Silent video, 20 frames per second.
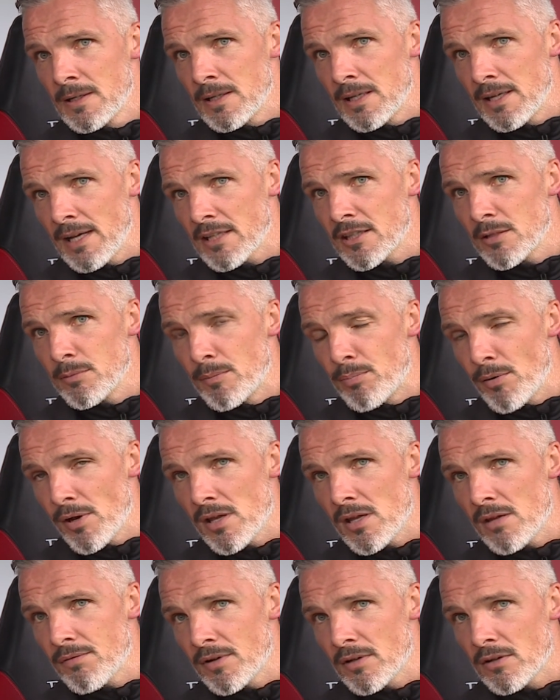he had to be
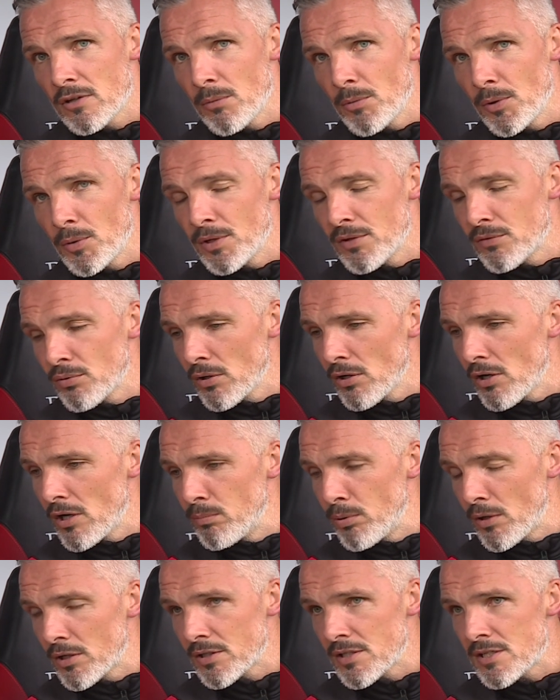brave and come out into a lot
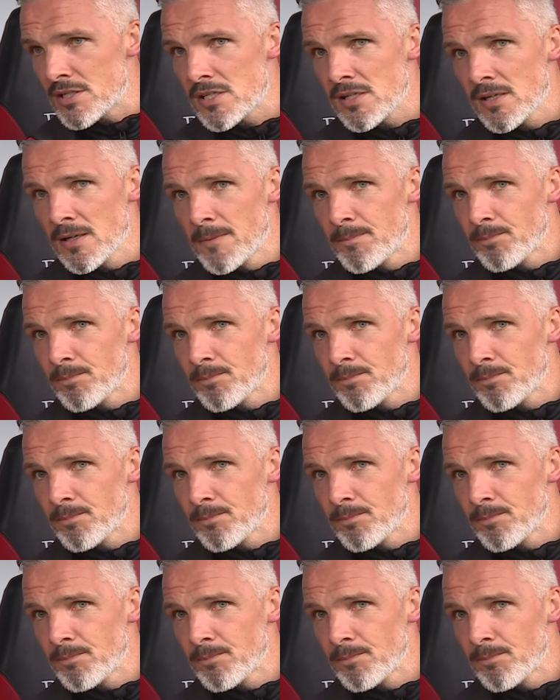of bodies.